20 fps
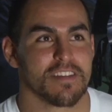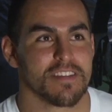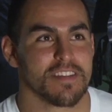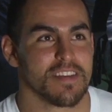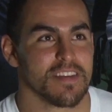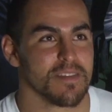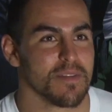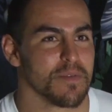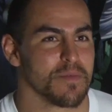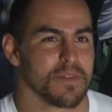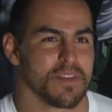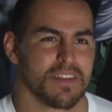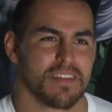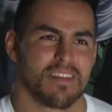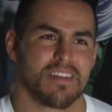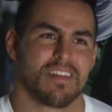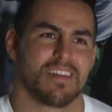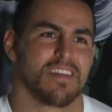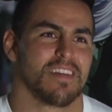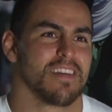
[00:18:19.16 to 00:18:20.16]
the team. I mean,
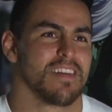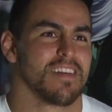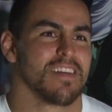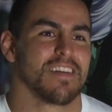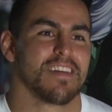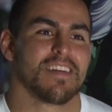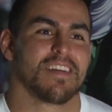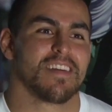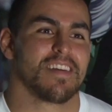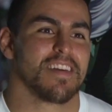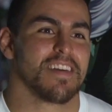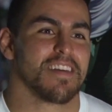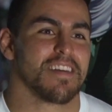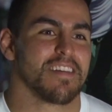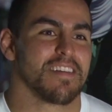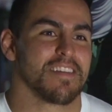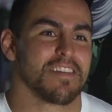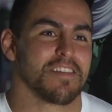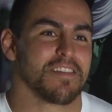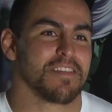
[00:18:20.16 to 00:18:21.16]

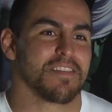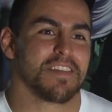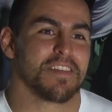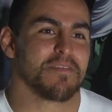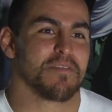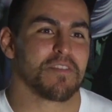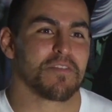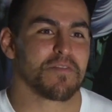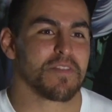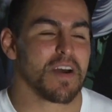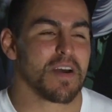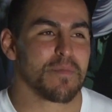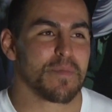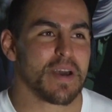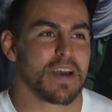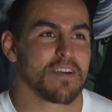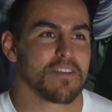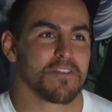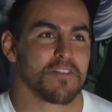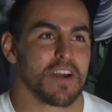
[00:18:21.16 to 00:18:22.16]
even if I'm
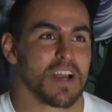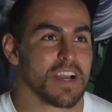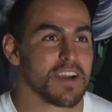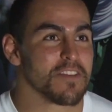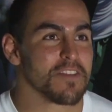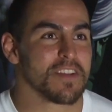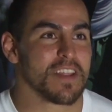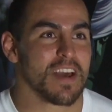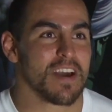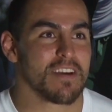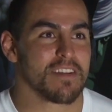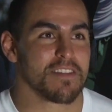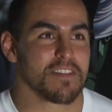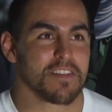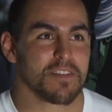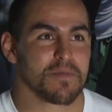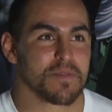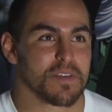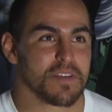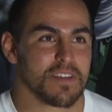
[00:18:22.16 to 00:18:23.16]
out or I go down and
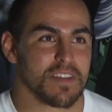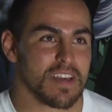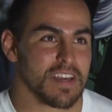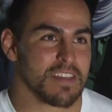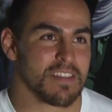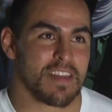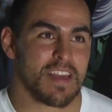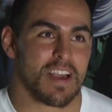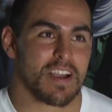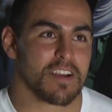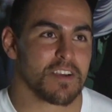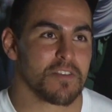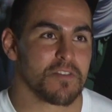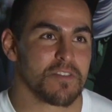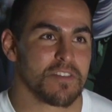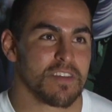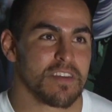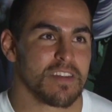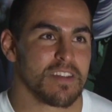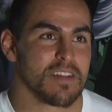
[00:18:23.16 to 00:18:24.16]
someone like Zach
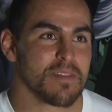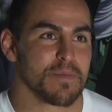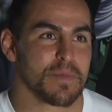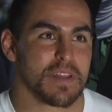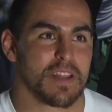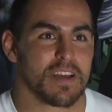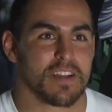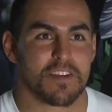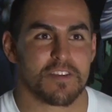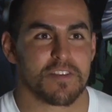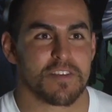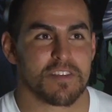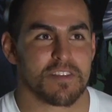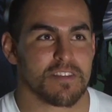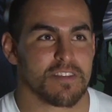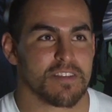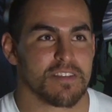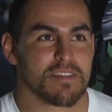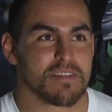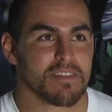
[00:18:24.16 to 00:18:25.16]
goes in, I mean, I know he's
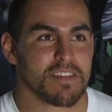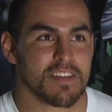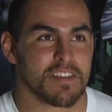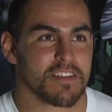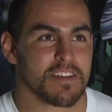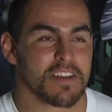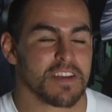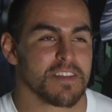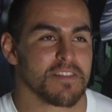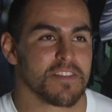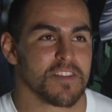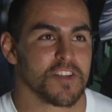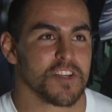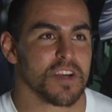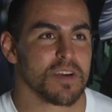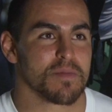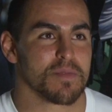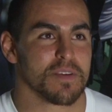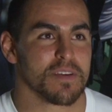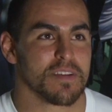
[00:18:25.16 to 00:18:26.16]
gonna get the
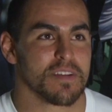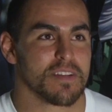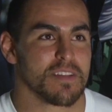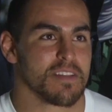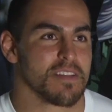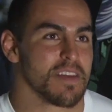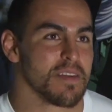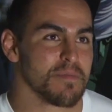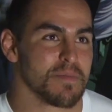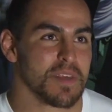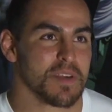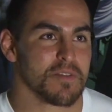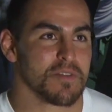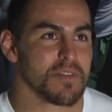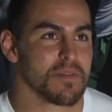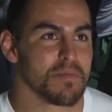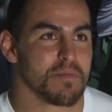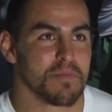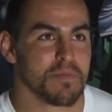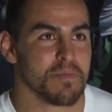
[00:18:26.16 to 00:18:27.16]
job done. And the same thing
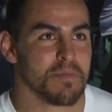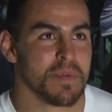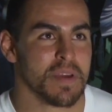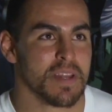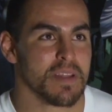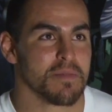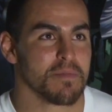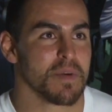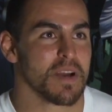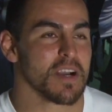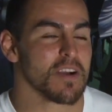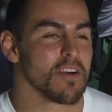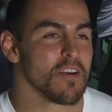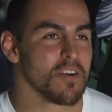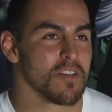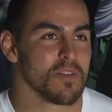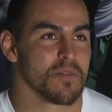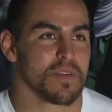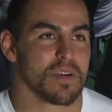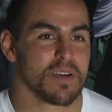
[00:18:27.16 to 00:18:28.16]
with Ben and Mike
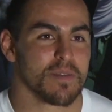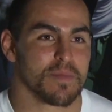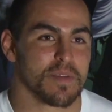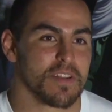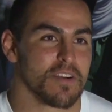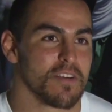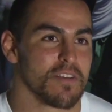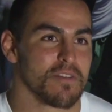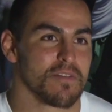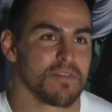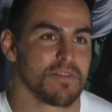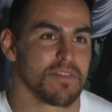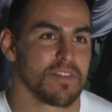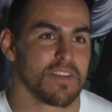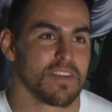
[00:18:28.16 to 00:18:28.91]
Holloway. I mean, all